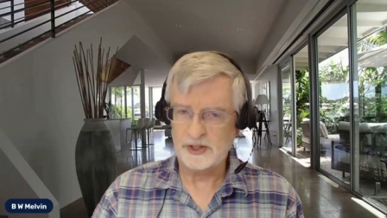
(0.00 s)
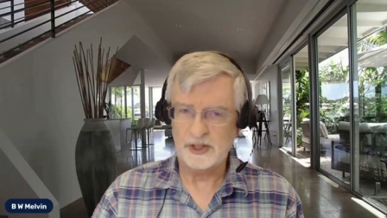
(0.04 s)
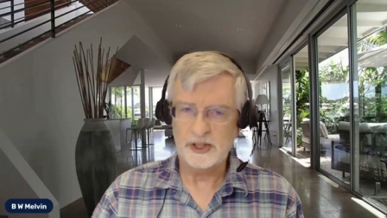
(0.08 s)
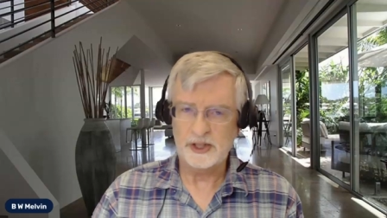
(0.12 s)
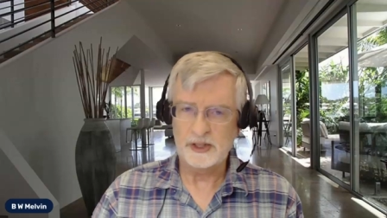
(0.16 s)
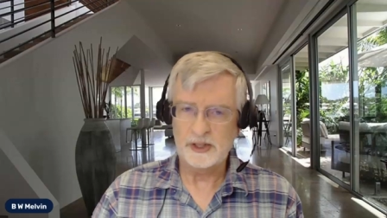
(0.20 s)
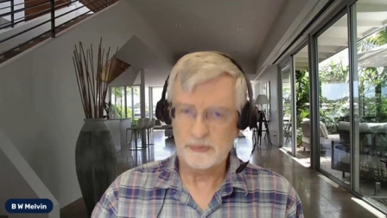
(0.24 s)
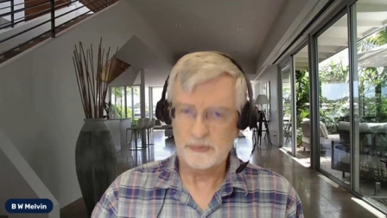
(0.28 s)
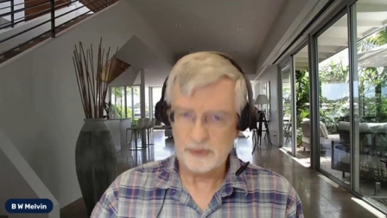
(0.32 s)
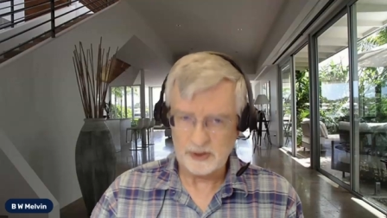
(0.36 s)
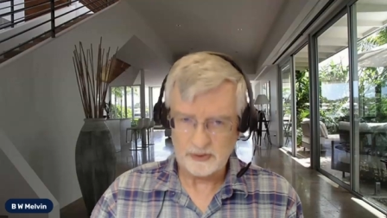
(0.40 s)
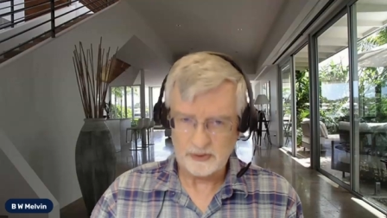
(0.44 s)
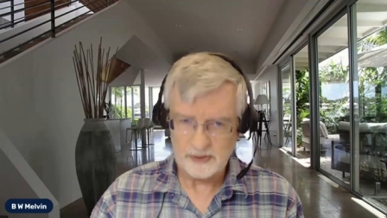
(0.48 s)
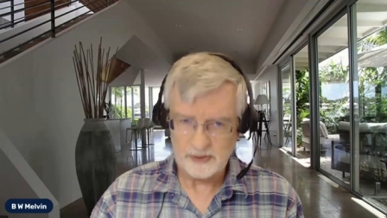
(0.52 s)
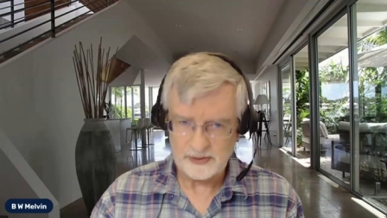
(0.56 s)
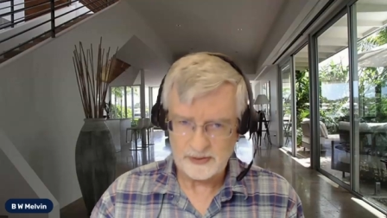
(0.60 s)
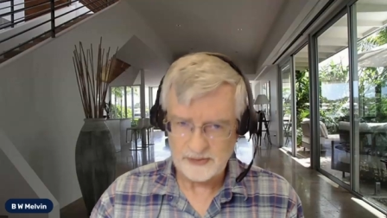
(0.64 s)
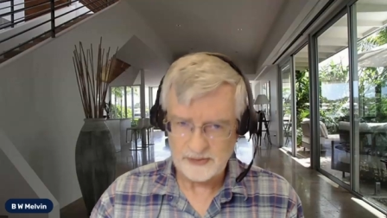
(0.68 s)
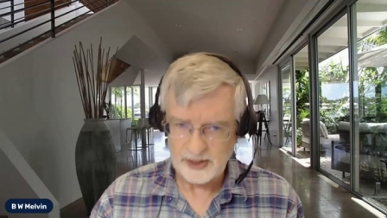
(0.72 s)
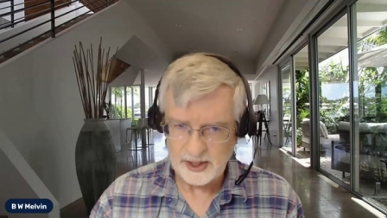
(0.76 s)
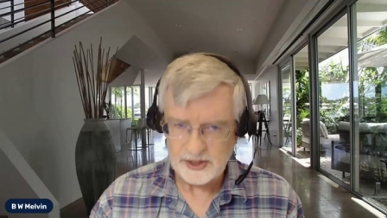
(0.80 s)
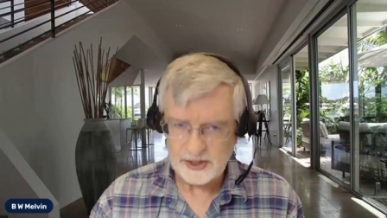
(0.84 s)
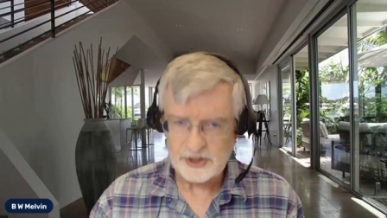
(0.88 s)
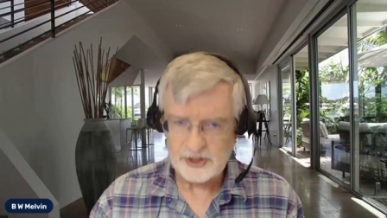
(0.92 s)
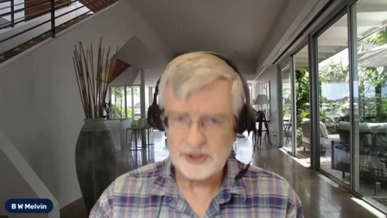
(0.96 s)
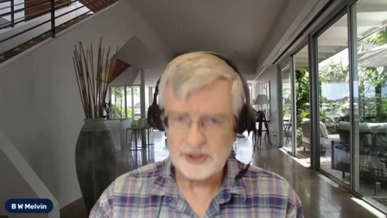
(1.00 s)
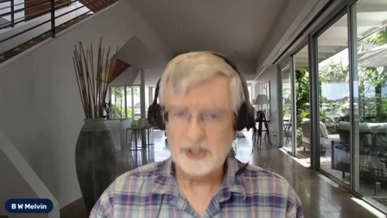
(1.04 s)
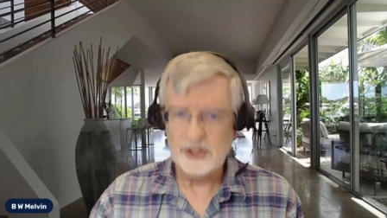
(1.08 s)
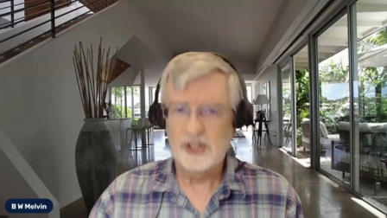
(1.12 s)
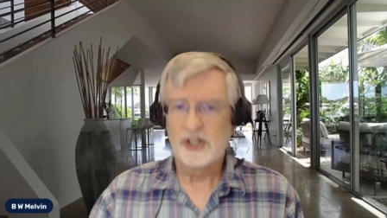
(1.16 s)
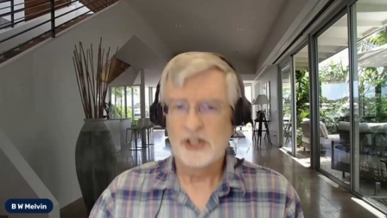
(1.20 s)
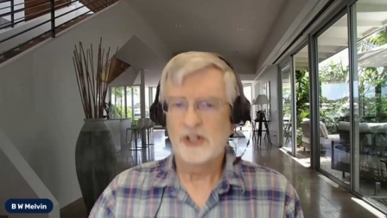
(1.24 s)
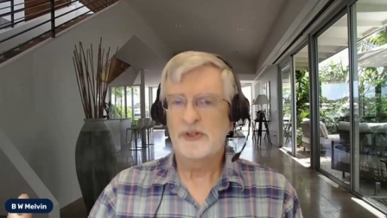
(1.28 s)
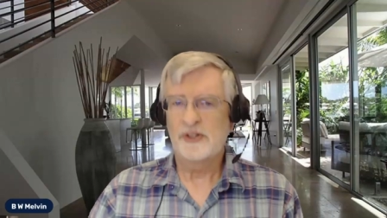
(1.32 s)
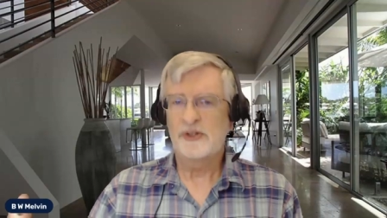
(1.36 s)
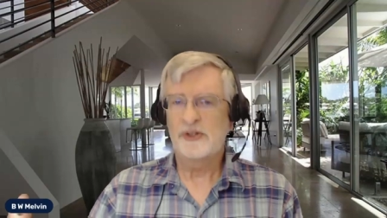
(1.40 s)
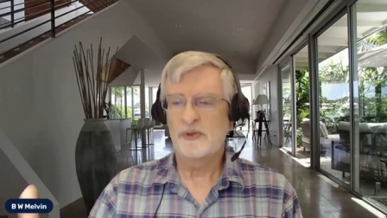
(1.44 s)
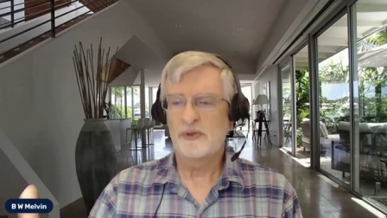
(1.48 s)
In the book of Revelation,
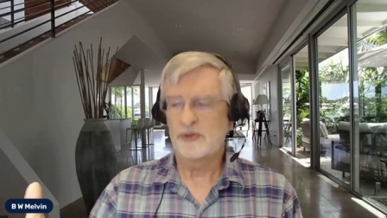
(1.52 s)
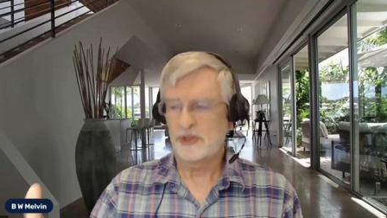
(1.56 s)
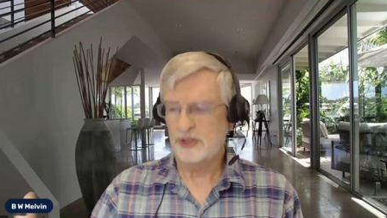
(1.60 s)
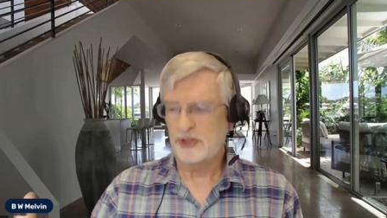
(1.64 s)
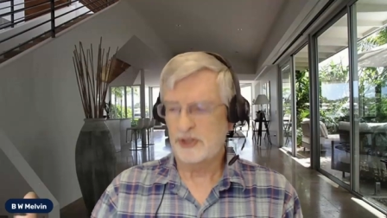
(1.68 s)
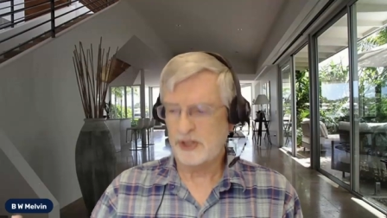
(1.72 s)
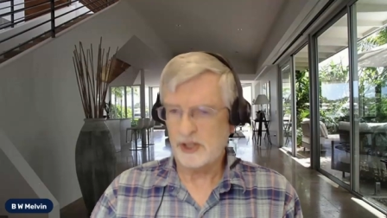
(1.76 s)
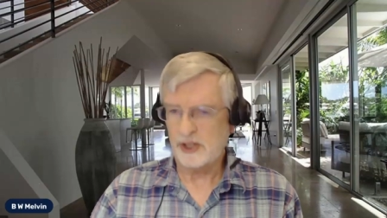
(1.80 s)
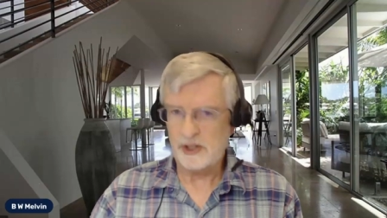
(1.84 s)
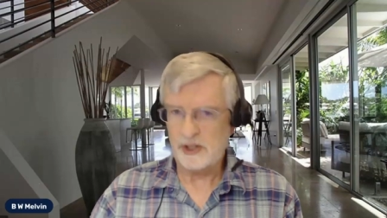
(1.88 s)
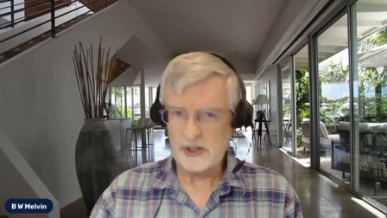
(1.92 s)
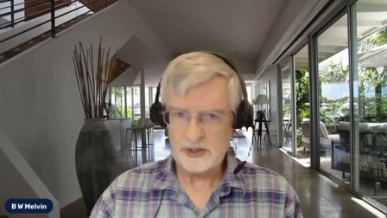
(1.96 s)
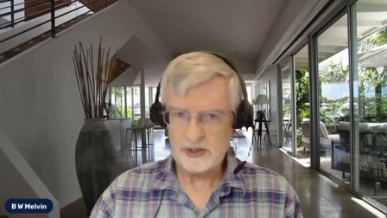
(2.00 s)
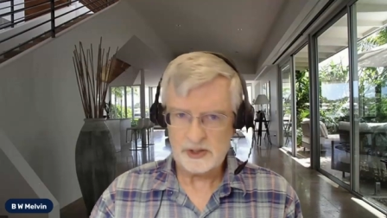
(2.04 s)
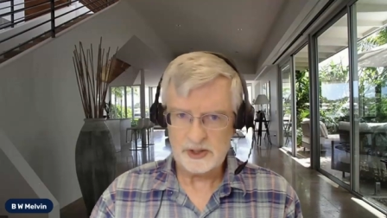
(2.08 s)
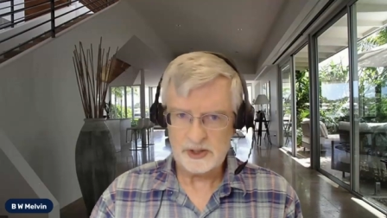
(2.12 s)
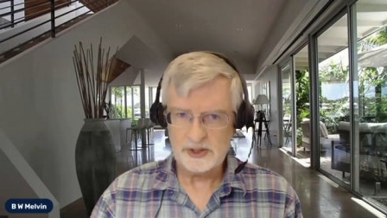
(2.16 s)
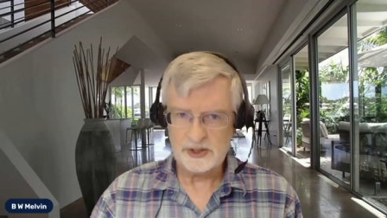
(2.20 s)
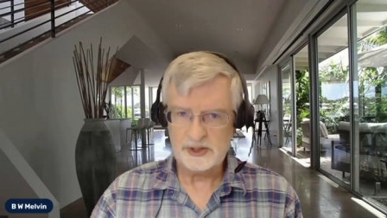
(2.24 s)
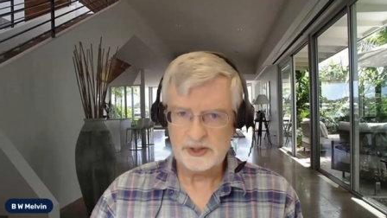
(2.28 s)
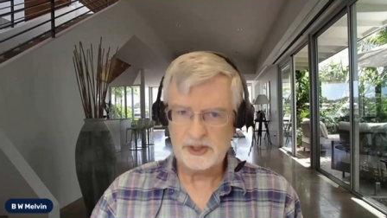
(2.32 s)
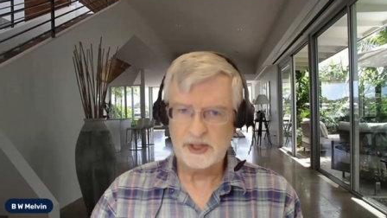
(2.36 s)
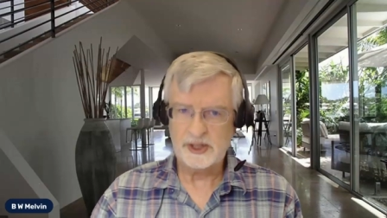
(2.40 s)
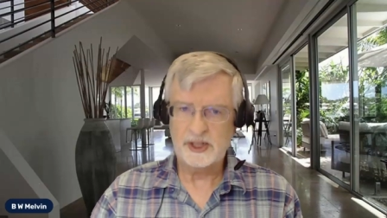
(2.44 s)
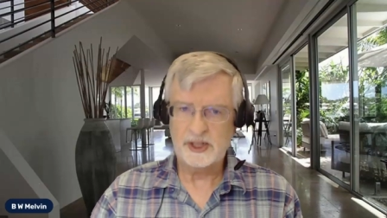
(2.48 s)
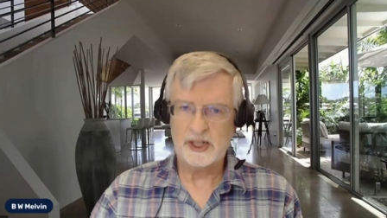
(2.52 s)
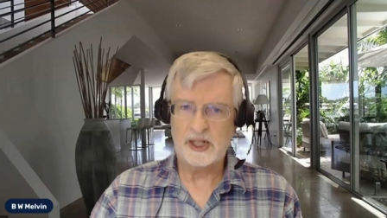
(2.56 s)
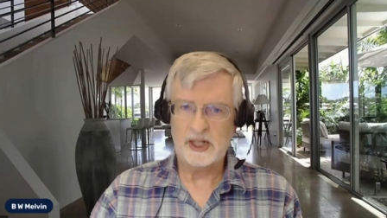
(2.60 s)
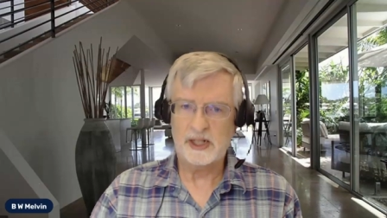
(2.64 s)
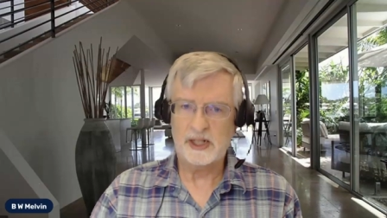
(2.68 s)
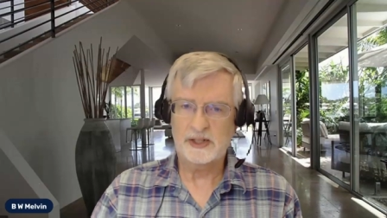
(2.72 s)
you'll constantly see God